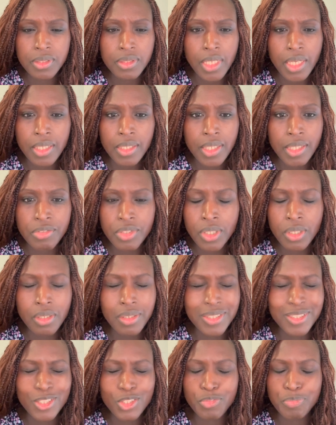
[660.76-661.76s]
having a
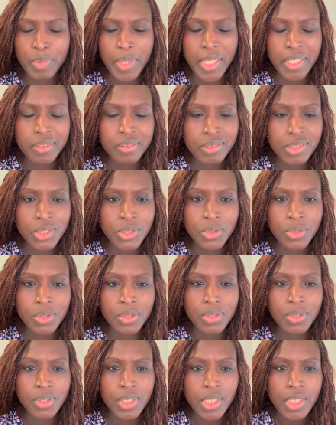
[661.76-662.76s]
lot of pain.
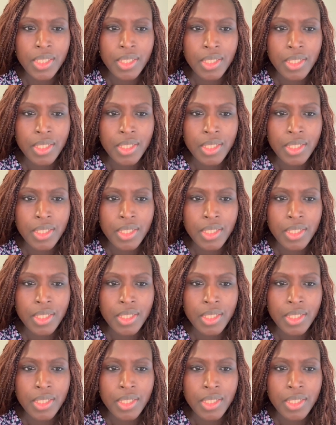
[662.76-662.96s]
So